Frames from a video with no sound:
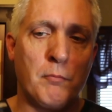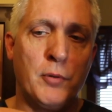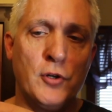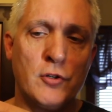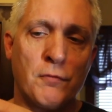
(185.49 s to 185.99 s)

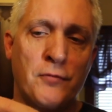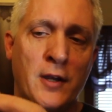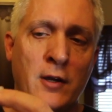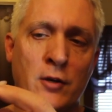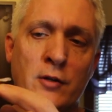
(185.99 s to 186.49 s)
put your
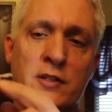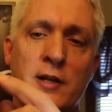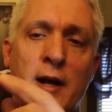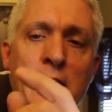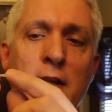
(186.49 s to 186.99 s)
fingers
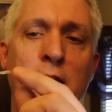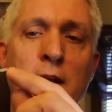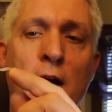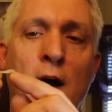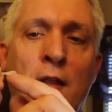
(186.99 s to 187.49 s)

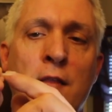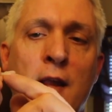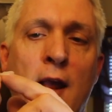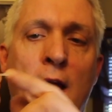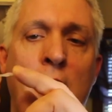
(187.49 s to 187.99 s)
tightly on
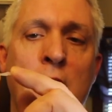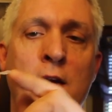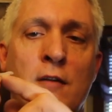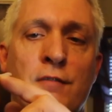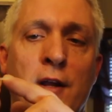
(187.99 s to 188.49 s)
the
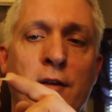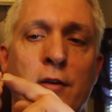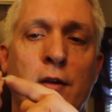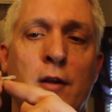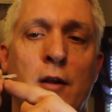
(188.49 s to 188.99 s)
end of it,
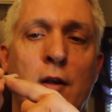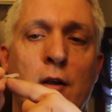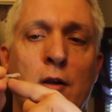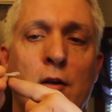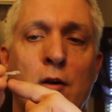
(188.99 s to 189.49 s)

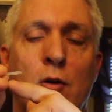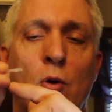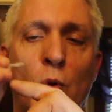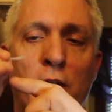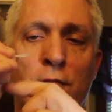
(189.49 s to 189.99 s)

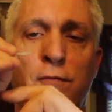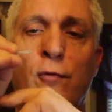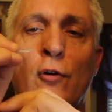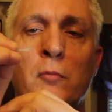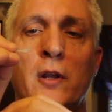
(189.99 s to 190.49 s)
hold it
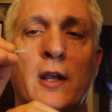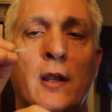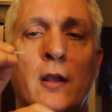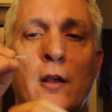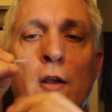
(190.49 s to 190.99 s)

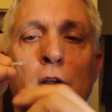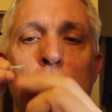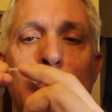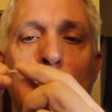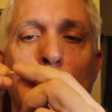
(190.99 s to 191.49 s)
firmly
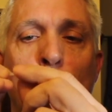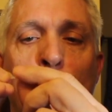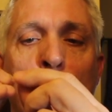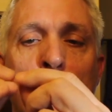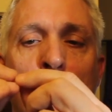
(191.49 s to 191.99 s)

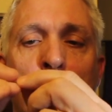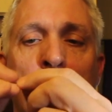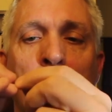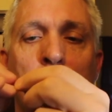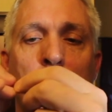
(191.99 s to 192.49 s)
where you
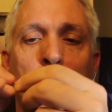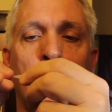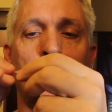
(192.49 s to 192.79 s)
think